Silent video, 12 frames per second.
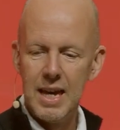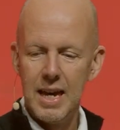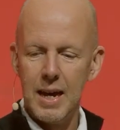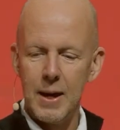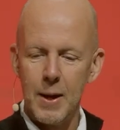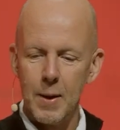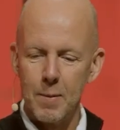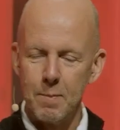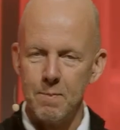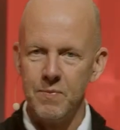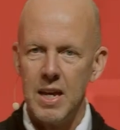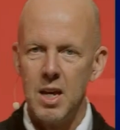
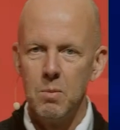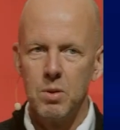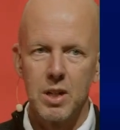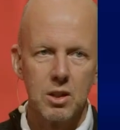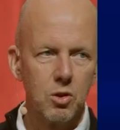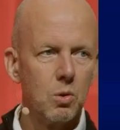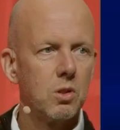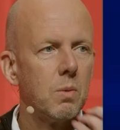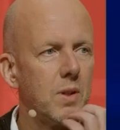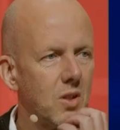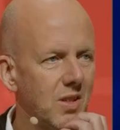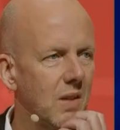But I talked
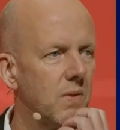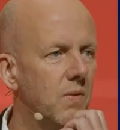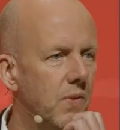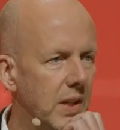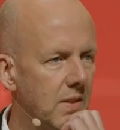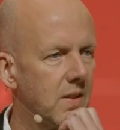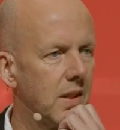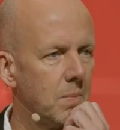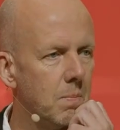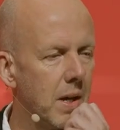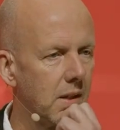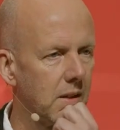about the seven things that
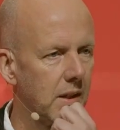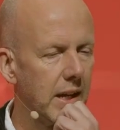matter.